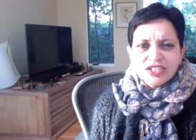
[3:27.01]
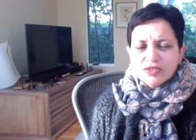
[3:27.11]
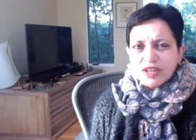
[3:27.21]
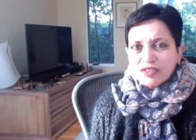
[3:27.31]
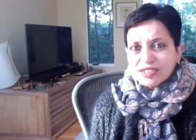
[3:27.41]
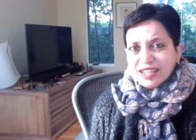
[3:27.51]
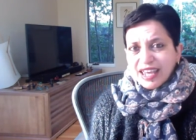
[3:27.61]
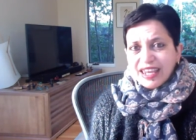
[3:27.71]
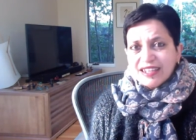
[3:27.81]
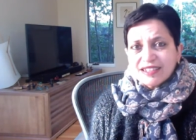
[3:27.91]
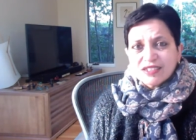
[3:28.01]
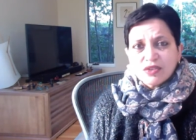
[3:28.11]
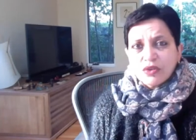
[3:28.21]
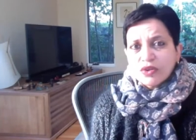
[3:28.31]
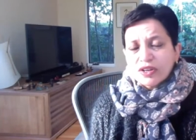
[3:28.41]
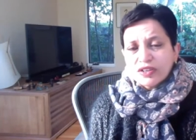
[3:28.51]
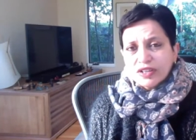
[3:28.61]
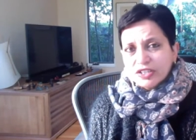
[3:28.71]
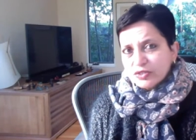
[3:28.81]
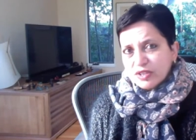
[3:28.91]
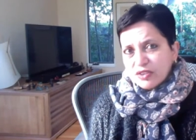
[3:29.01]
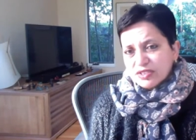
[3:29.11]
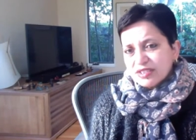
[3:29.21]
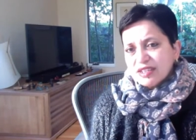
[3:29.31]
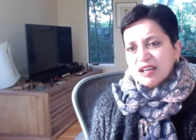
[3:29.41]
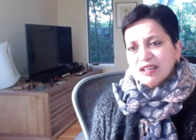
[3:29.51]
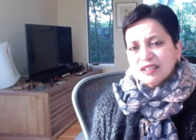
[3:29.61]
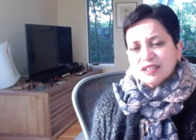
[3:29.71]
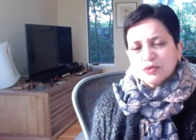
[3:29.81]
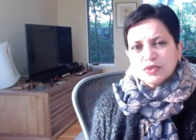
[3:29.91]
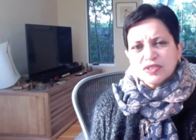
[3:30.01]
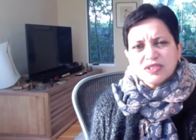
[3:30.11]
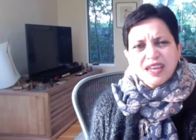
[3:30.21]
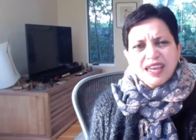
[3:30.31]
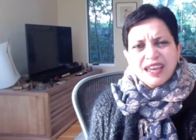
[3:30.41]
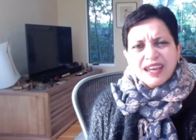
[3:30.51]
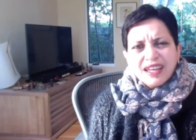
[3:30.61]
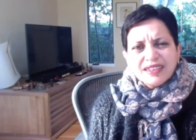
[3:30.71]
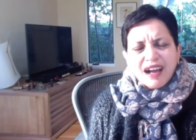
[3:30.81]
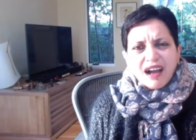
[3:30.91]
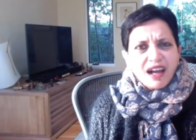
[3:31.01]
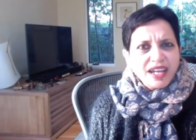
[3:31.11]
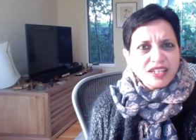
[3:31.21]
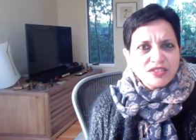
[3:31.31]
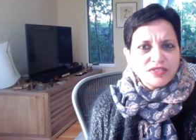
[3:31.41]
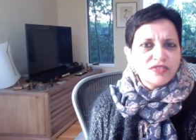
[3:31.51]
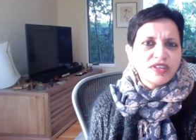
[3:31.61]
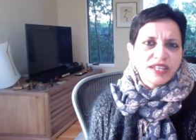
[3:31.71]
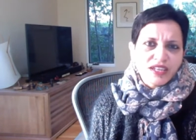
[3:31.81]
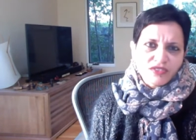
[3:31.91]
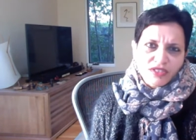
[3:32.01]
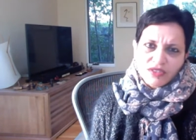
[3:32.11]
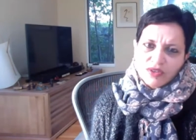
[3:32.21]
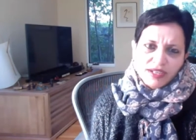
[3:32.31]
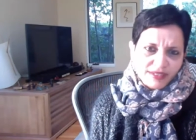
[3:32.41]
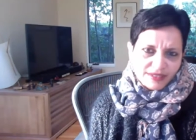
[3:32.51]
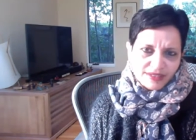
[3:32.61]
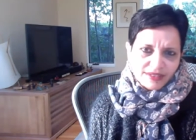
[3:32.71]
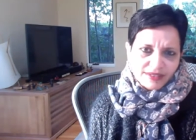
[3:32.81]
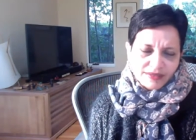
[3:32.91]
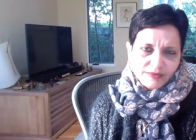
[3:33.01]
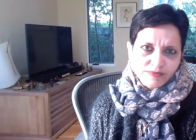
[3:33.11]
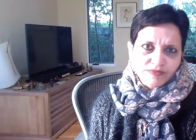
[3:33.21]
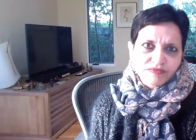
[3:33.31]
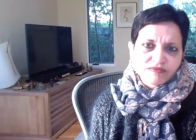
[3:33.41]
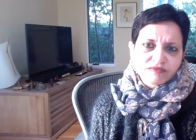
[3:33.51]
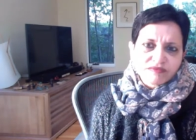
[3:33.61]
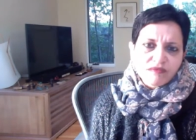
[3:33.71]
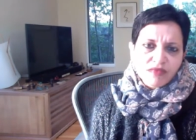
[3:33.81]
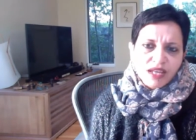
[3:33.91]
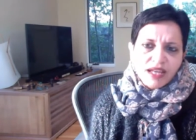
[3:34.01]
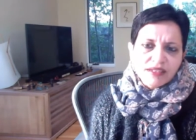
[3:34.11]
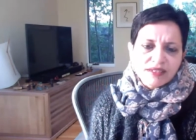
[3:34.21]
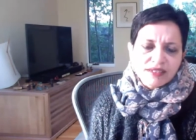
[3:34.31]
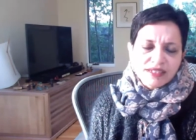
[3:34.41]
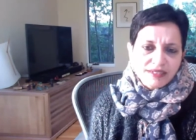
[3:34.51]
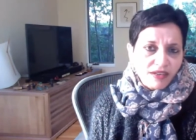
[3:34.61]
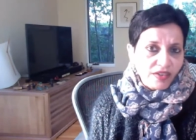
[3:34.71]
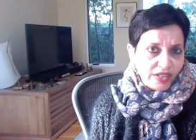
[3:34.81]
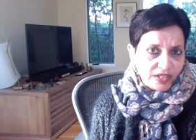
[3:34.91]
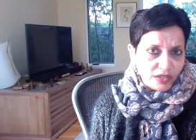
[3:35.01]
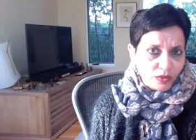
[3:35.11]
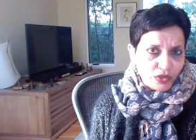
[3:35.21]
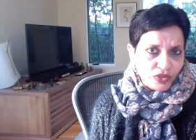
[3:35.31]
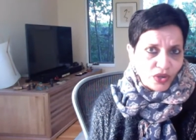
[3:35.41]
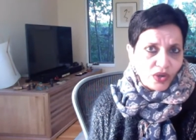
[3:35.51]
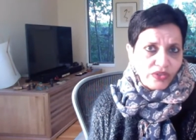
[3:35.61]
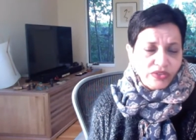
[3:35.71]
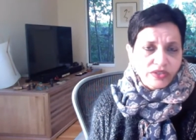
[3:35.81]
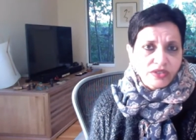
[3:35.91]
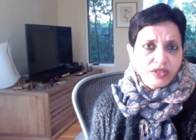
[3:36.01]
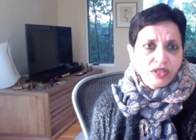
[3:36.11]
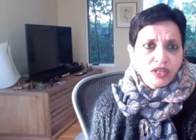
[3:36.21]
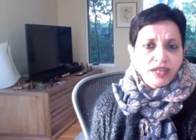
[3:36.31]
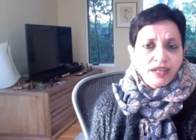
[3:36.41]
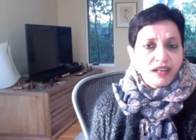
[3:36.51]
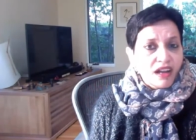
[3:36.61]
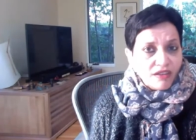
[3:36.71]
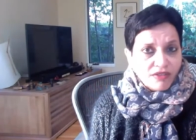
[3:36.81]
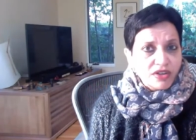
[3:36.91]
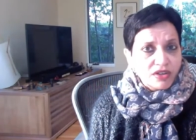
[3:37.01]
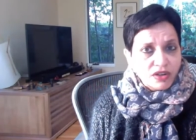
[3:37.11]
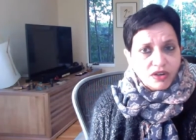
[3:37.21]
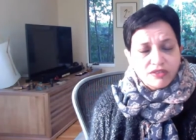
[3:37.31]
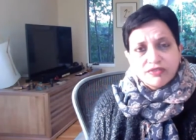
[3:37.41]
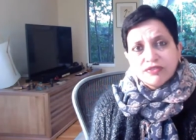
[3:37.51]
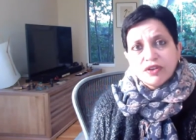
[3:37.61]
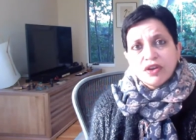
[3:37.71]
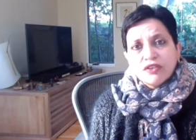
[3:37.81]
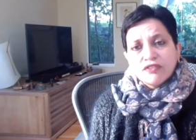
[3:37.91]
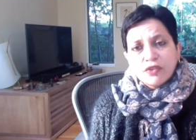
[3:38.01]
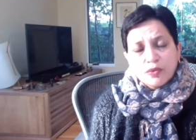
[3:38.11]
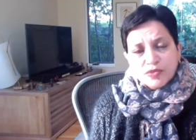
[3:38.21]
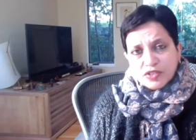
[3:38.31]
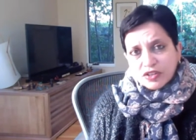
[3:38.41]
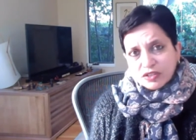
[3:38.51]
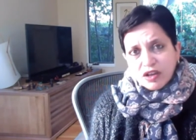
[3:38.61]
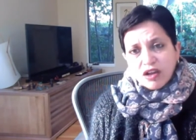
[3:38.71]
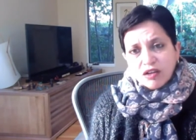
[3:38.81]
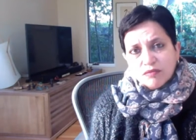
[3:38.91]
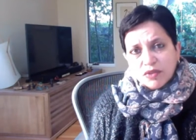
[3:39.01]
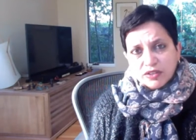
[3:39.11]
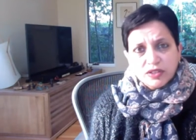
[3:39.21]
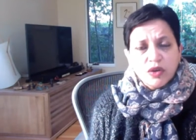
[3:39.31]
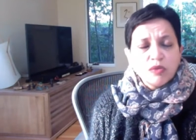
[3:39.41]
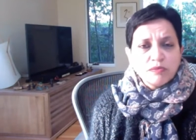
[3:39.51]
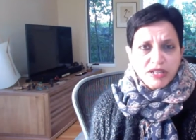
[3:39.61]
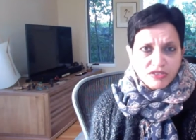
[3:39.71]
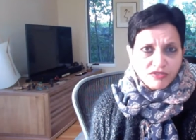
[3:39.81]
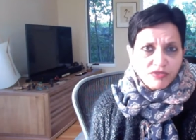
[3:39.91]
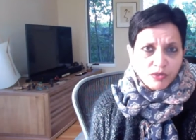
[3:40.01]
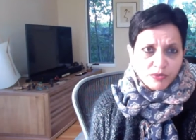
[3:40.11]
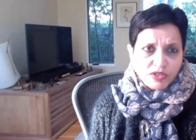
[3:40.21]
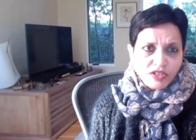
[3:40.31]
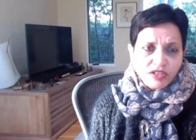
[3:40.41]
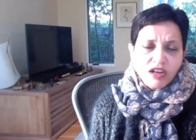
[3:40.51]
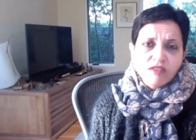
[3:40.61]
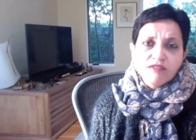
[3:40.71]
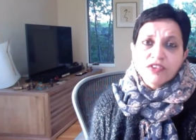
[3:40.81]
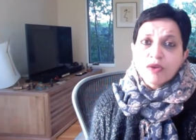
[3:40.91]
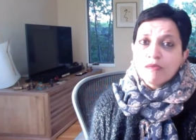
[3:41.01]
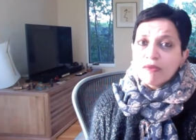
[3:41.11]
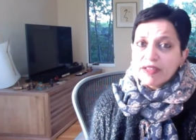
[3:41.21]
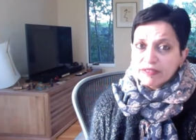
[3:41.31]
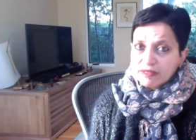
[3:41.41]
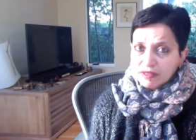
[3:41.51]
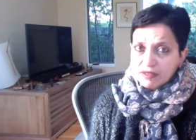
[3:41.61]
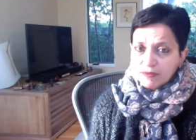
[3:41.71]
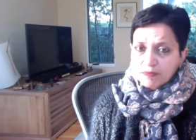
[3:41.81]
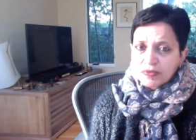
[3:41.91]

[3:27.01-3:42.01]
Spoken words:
2008 or early 2009. It was at the height of the financial crisis. And this article was on the cover of Forbes.com, on the homepage of Forbes.com for a month.